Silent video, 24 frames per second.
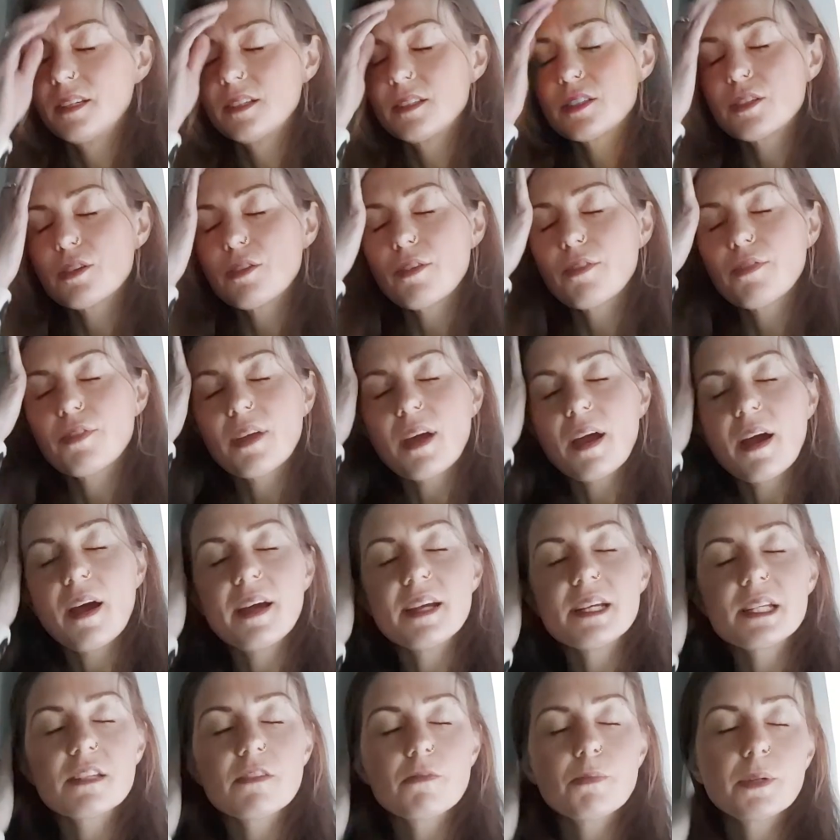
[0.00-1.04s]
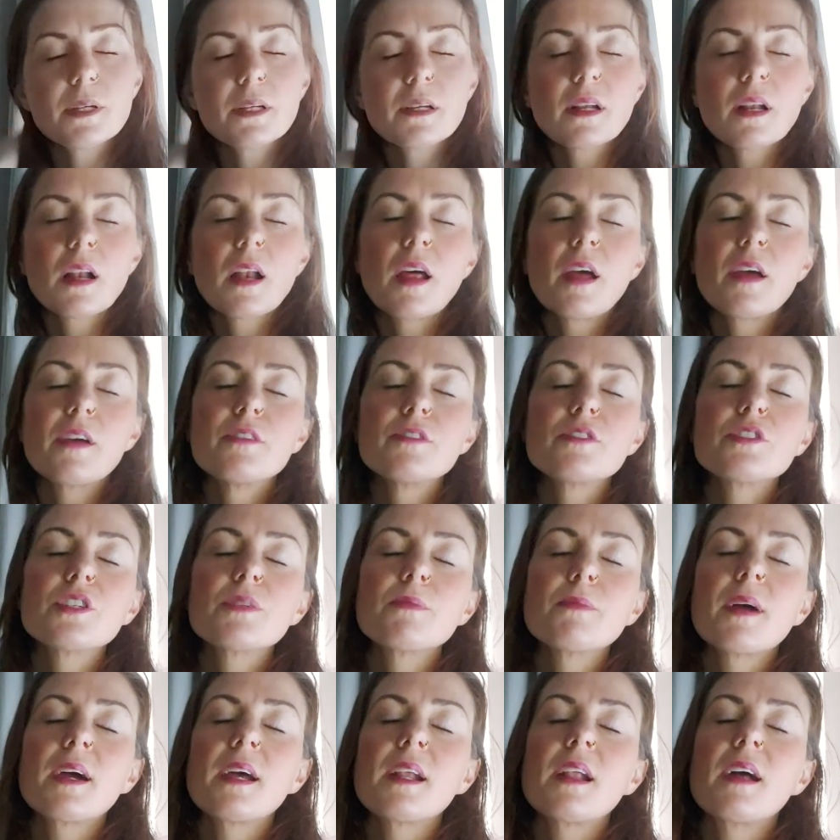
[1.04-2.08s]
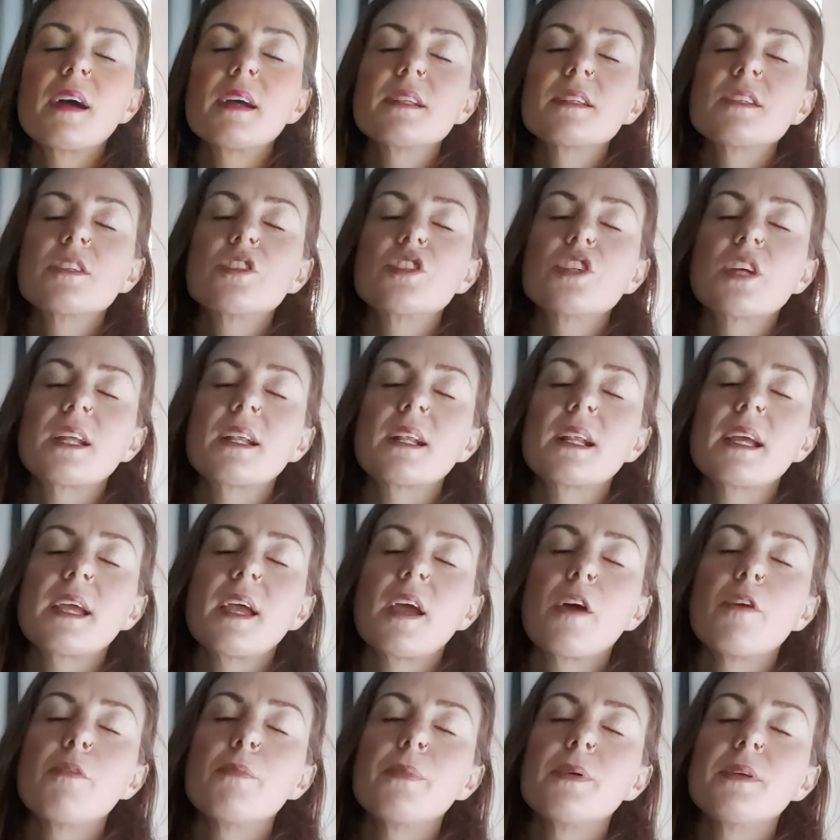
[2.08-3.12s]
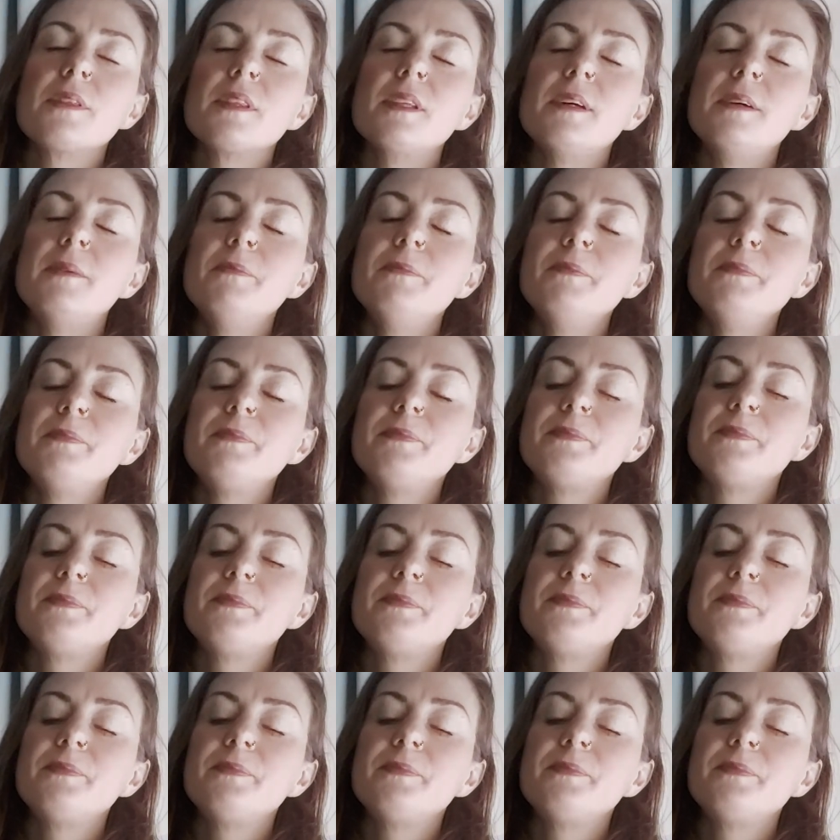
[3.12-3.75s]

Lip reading: So if the eyes have been closed, you might like to gently open them.